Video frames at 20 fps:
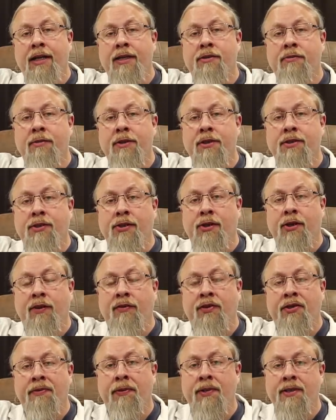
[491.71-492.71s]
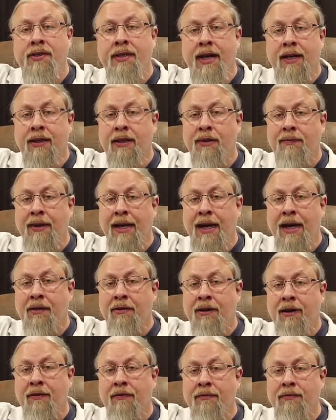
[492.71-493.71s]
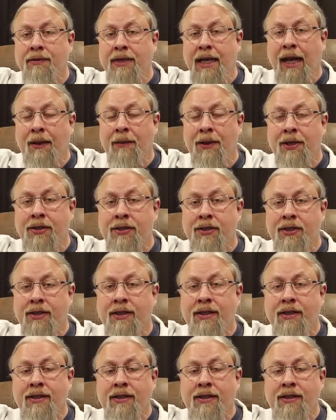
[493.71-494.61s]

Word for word: is reserved to protect the battery from damage.